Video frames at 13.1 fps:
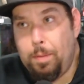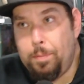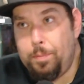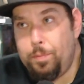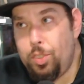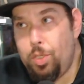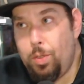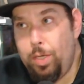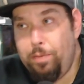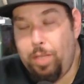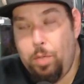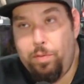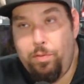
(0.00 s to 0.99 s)
So if
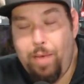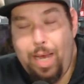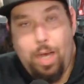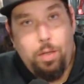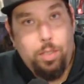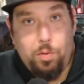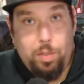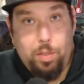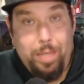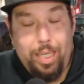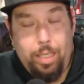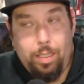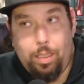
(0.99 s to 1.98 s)
they were found, they were
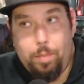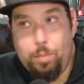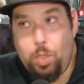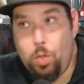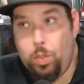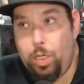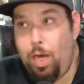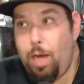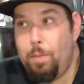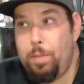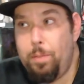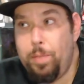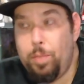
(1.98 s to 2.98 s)
immediately broken
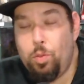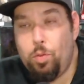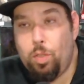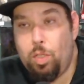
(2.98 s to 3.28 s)
up and people were